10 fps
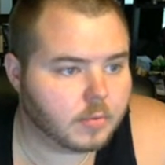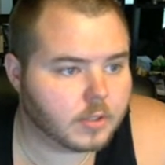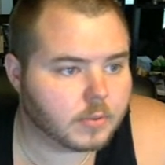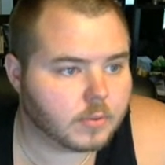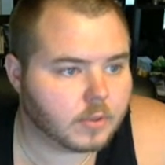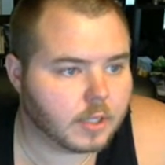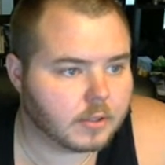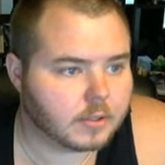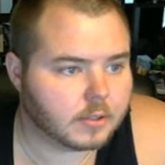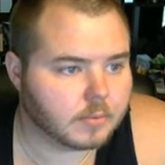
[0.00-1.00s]
which will
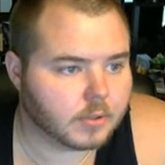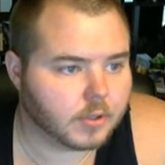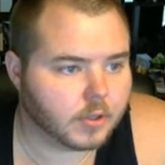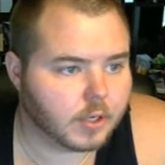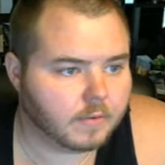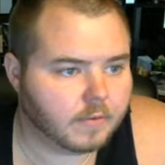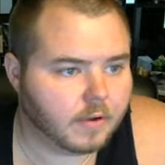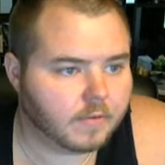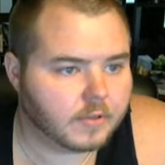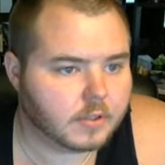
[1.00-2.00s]
allow us to build creative
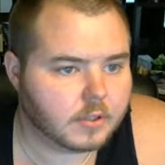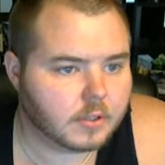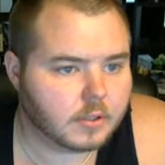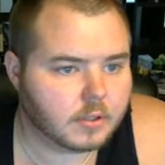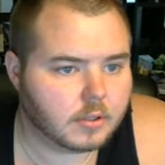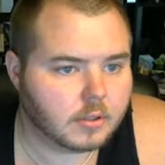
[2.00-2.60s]
offices.